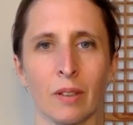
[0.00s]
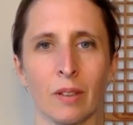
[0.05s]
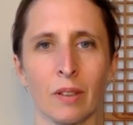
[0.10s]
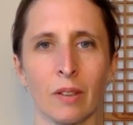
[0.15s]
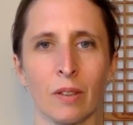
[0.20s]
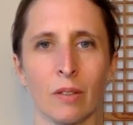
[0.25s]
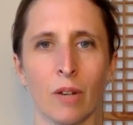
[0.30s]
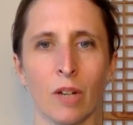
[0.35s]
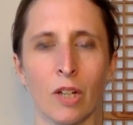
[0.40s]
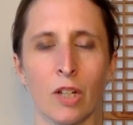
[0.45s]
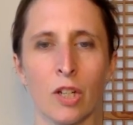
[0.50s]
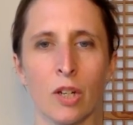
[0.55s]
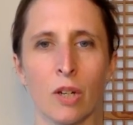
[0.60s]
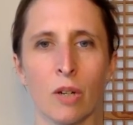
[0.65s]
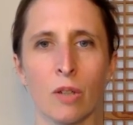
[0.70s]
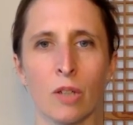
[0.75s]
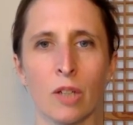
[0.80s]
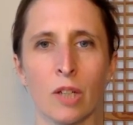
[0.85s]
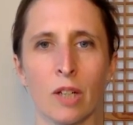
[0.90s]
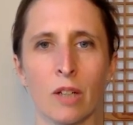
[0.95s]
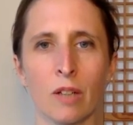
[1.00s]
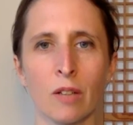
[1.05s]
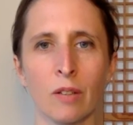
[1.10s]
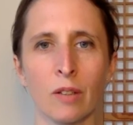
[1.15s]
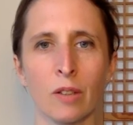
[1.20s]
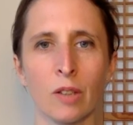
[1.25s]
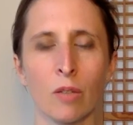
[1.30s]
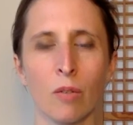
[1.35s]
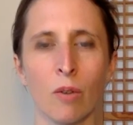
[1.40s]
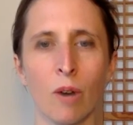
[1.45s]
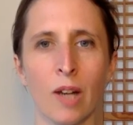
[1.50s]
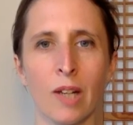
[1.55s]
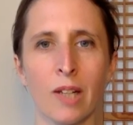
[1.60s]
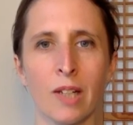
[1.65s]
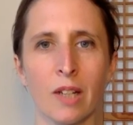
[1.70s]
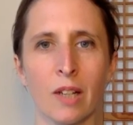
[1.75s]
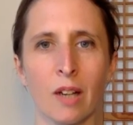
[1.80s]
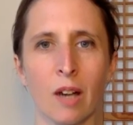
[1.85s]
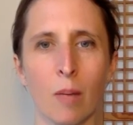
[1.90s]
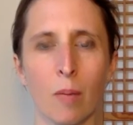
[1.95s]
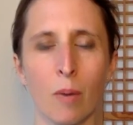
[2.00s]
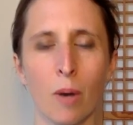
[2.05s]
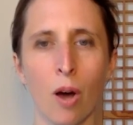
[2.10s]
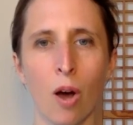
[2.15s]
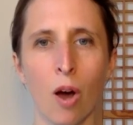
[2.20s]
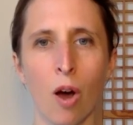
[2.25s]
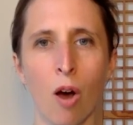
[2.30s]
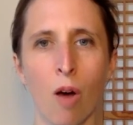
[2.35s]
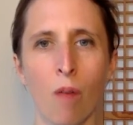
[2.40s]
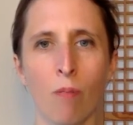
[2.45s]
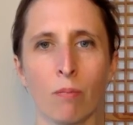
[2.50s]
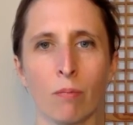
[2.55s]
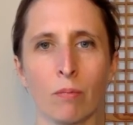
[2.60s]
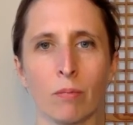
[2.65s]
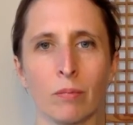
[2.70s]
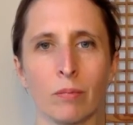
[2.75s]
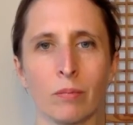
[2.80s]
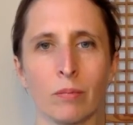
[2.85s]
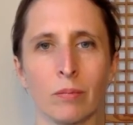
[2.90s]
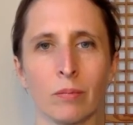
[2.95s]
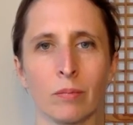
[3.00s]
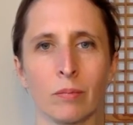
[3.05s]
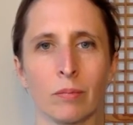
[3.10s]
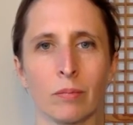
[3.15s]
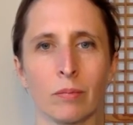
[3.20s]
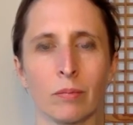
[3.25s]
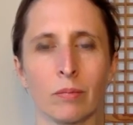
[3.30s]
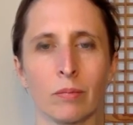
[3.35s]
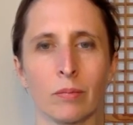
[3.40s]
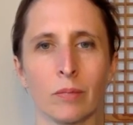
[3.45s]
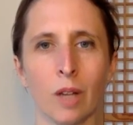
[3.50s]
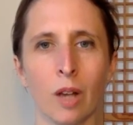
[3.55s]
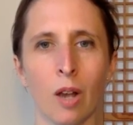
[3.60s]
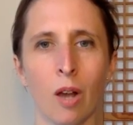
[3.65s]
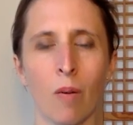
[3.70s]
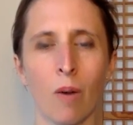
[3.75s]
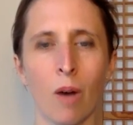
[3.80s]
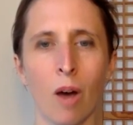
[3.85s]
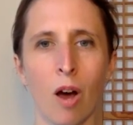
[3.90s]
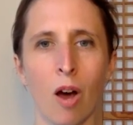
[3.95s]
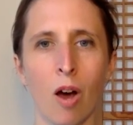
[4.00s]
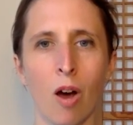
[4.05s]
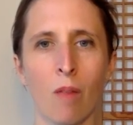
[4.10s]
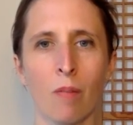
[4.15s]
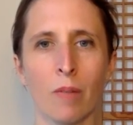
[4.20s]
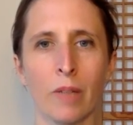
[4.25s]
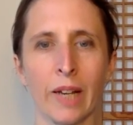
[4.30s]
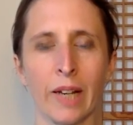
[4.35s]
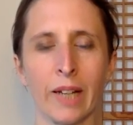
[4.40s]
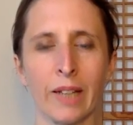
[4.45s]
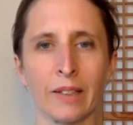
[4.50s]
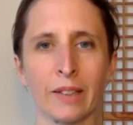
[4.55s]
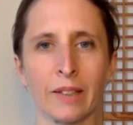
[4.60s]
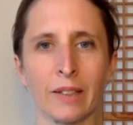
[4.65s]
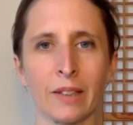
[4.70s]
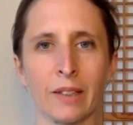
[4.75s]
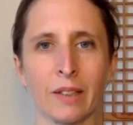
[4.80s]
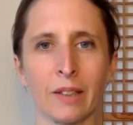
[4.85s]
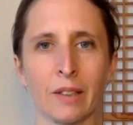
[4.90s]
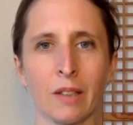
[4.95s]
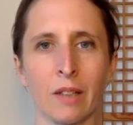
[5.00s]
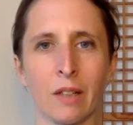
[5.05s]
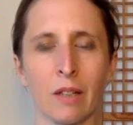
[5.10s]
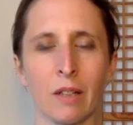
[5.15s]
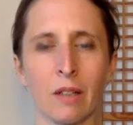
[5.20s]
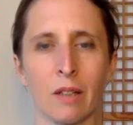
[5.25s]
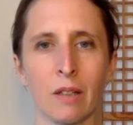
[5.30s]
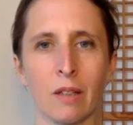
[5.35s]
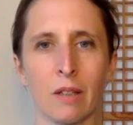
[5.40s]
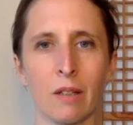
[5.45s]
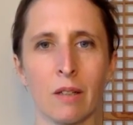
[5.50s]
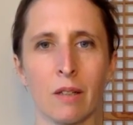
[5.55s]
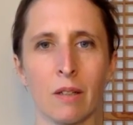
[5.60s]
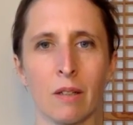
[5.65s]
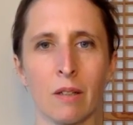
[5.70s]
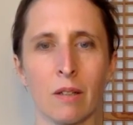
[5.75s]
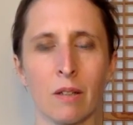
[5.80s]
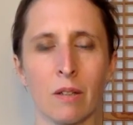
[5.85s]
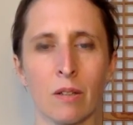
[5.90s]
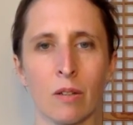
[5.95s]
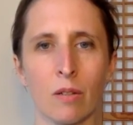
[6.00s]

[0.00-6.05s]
the right upper arm, the lower arm and hand. So